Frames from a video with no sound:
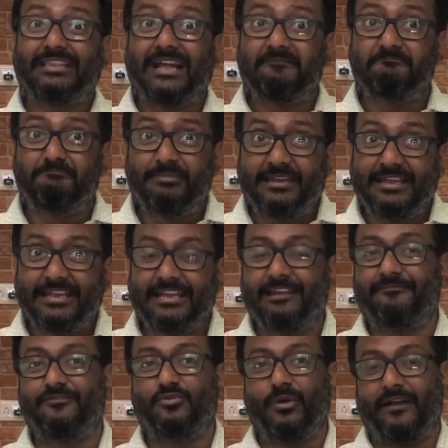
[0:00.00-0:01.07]
that be
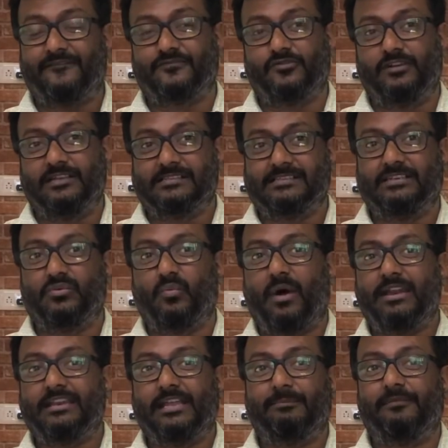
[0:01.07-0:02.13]
if you have to listen
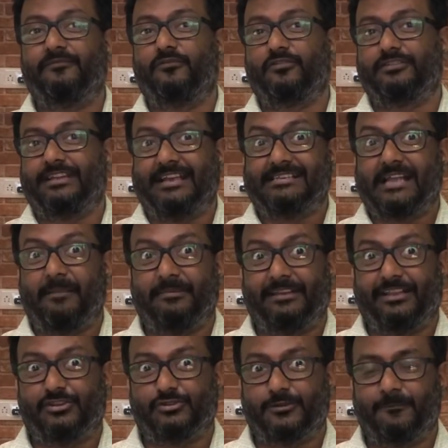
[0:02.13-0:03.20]
one day before the
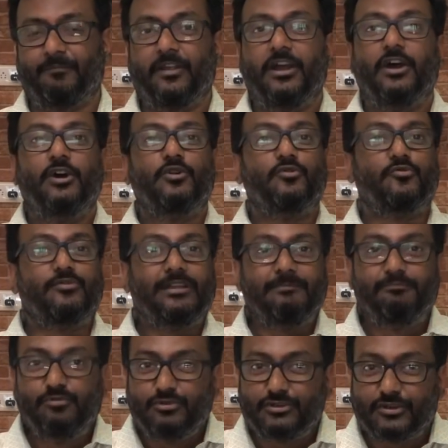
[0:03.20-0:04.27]
examination?
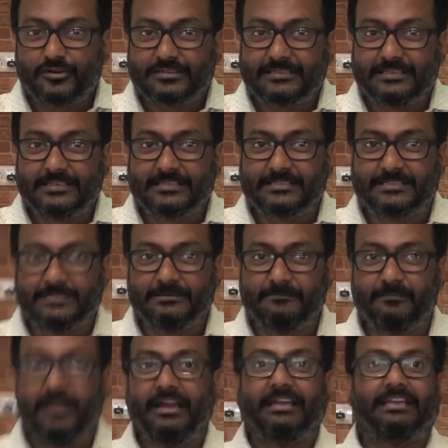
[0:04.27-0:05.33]
Reboot your
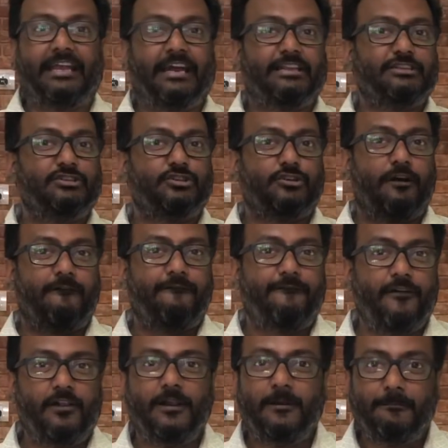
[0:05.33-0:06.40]
system, get into your
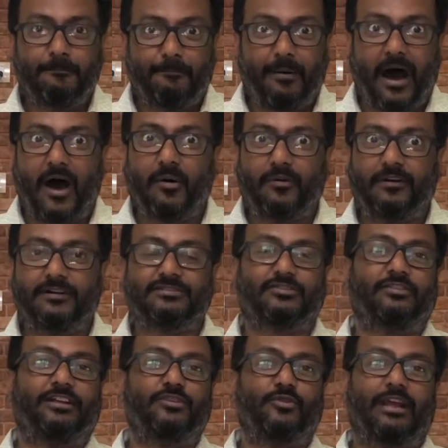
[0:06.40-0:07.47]
full power so
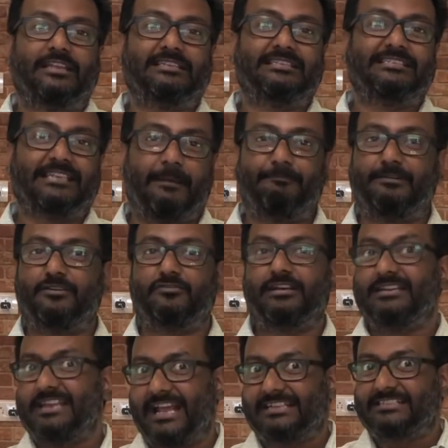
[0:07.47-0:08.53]
that you can step into the
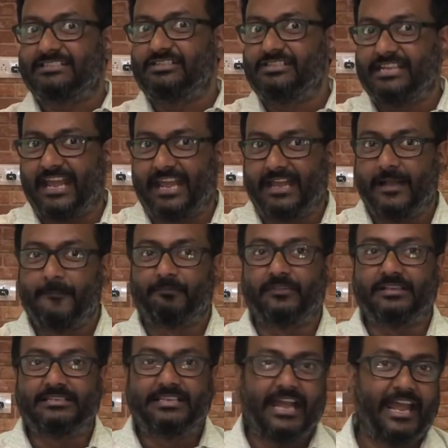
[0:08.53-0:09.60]
next day, the
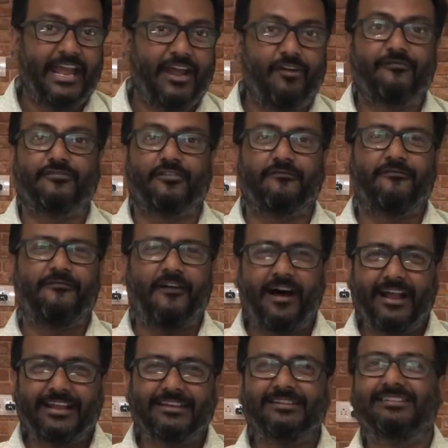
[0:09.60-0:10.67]
day of your
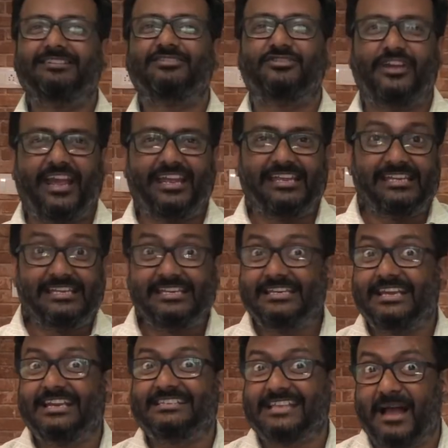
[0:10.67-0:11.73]
final
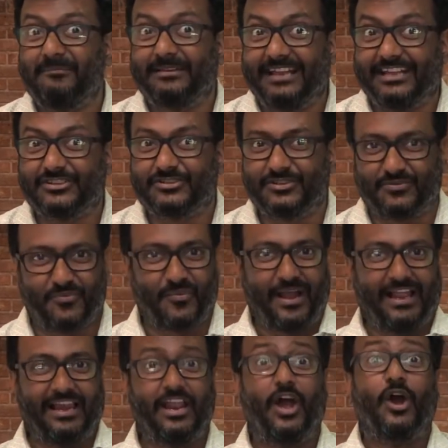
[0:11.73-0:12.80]
JEE examination.
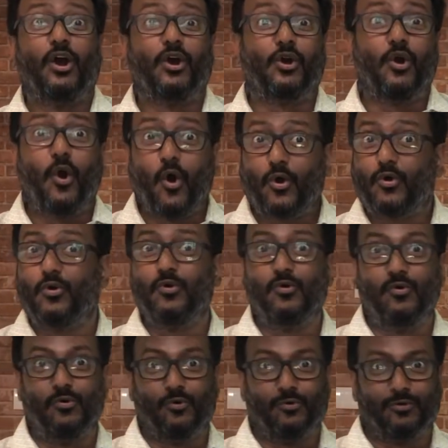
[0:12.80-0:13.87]
Well, go
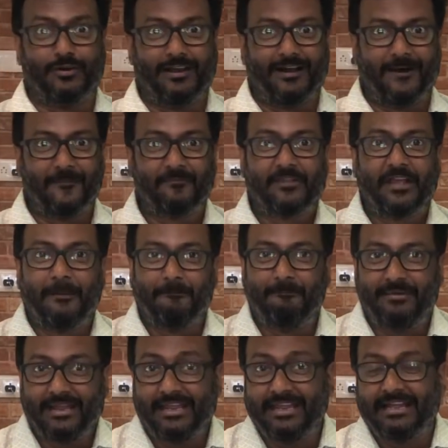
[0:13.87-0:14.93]
cool.
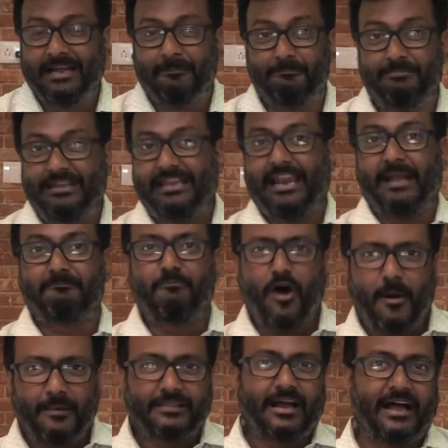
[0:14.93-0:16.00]
Be like
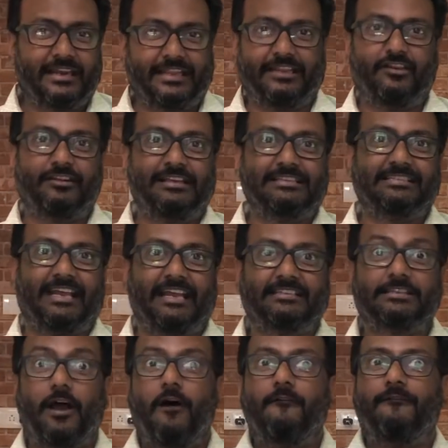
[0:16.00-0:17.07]
Muhammad Ali. You know, he
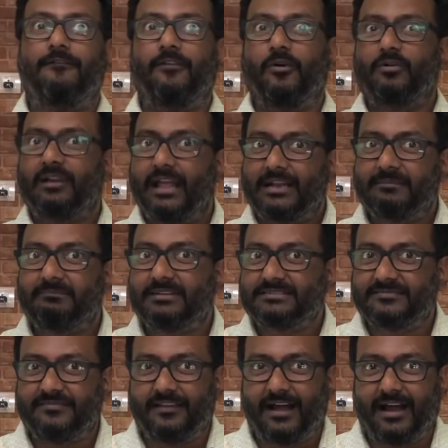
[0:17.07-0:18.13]
says, float like a
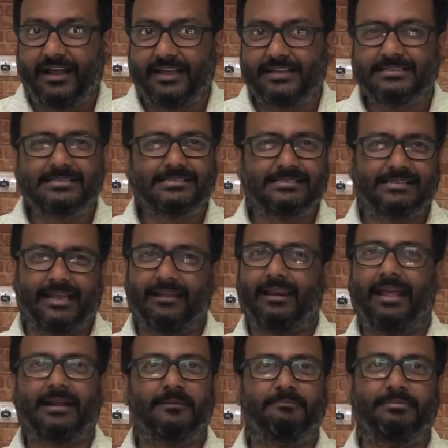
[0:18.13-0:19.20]
butterfly, sting
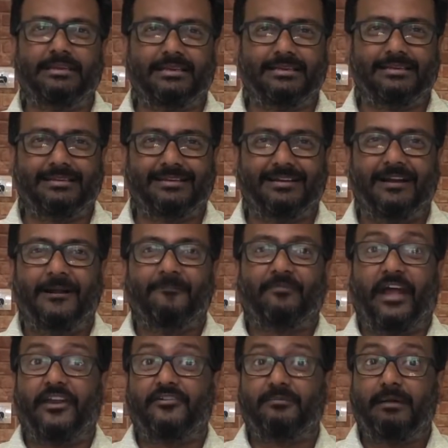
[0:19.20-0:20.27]
like a bee.
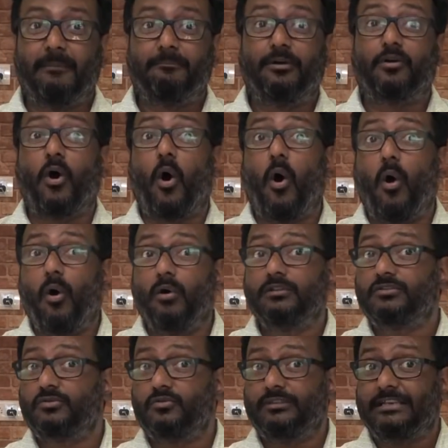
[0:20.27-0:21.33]
And remember, all
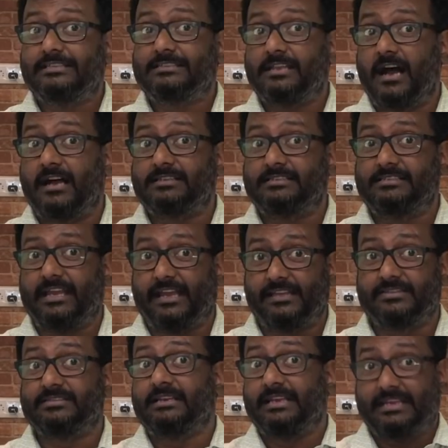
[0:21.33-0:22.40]
through these last
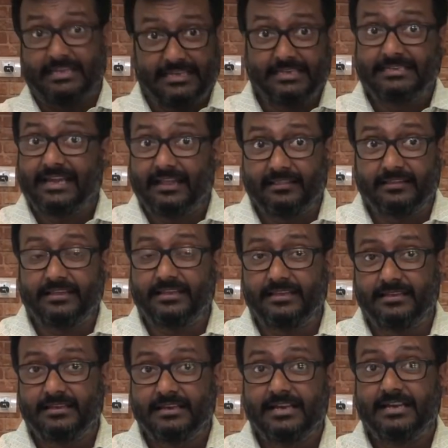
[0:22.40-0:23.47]
days, eat healthy,